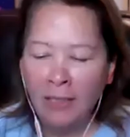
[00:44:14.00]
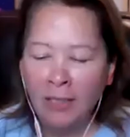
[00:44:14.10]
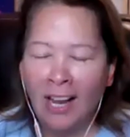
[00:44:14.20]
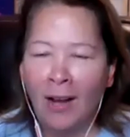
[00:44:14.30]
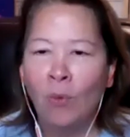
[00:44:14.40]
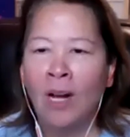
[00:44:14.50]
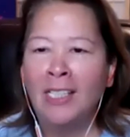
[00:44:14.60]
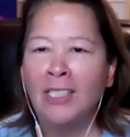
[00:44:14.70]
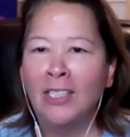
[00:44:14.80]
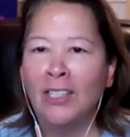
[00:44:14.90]
to i
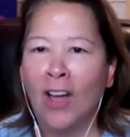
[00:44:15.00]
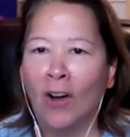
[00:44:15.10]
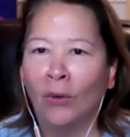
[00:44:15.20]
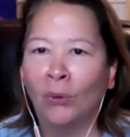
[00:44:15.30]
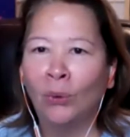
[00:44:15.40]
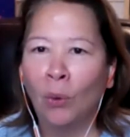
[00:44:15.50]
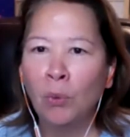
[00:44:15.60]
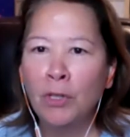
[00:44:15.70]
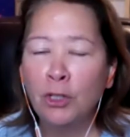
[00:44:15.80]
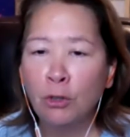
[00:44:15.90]
want to know
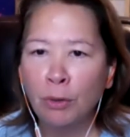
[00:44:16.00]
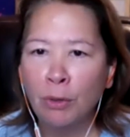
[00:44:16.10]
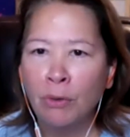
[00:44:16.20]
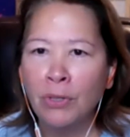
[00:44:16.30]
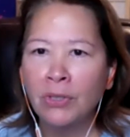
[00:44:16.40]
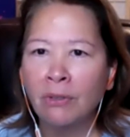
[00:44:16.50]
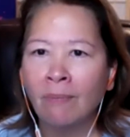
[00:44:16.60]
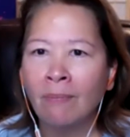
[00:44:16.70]
the truths